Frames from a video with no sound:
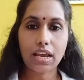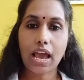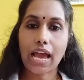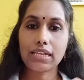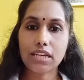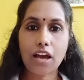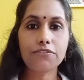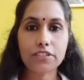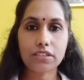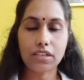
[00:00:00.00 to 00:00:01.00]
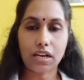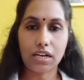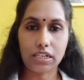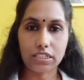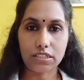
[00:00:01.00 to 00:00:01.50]
And after the
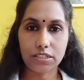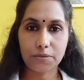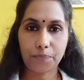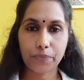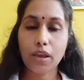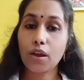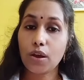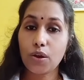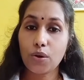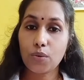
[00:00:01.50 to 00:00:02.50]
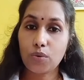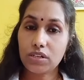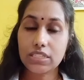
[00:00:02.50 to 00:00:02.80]
content, what